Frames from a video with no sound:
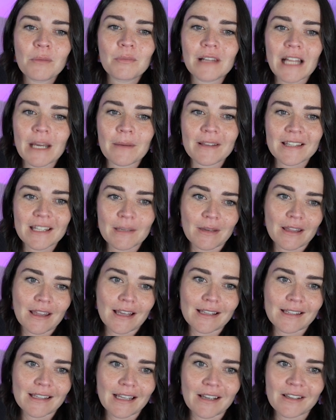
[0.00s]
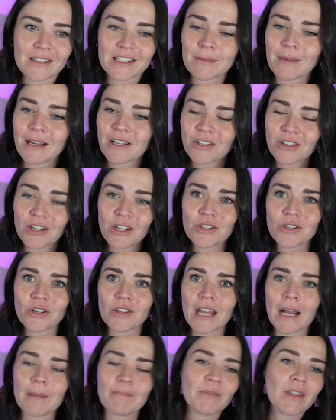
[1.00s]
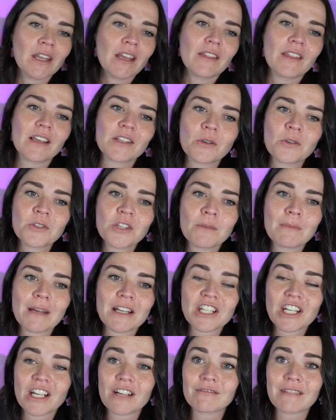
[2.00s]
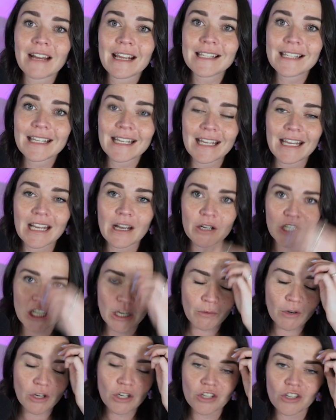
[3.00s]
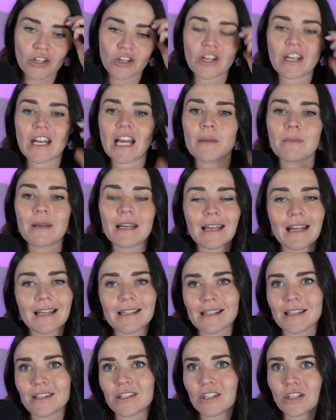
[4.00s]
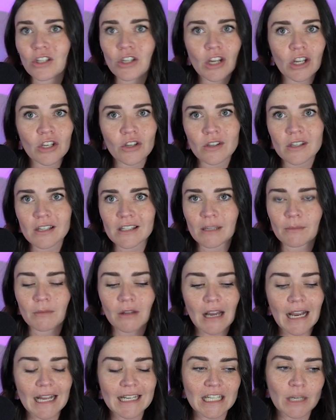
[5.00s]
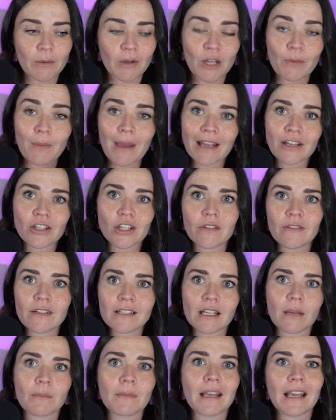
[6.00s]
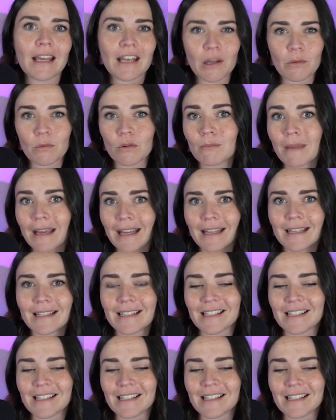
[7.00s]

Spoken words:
to play with some of these things. So make sure you do that. There's also Magic Eraser here, which I won't show you now, but in essence, you can use a similar idea where you paint over something and it will make it